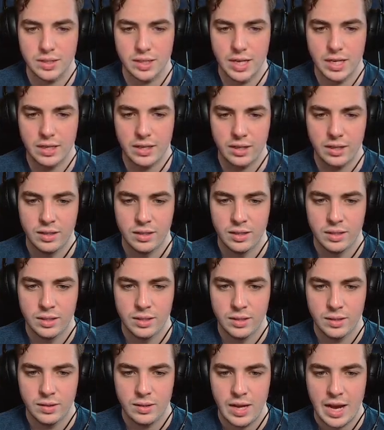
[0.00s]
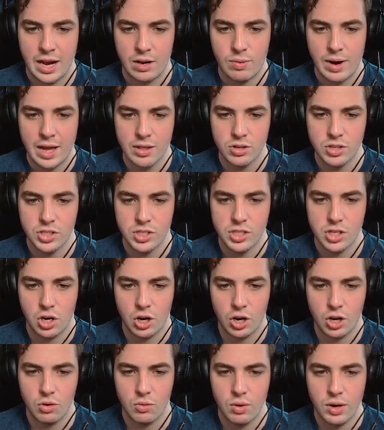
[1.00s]
I'd rather see
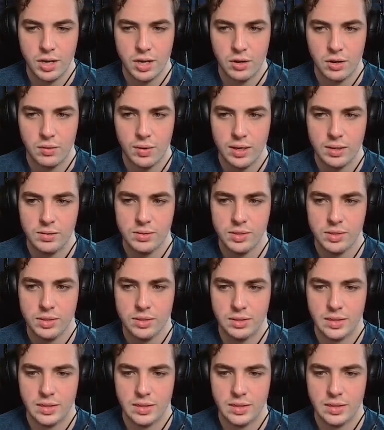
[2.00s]
her running around